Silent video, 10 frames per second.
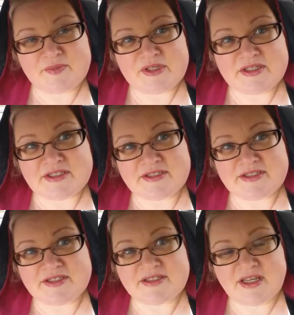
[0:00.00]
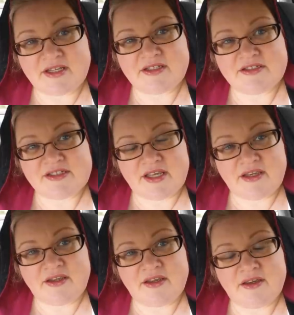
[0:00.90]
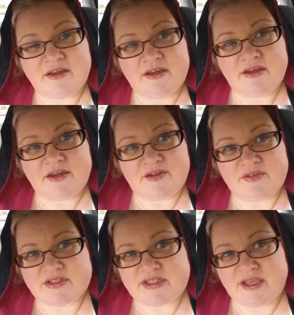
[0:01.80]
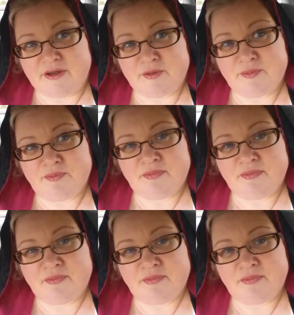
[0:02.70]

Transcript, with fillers: because it's the second day of the sale.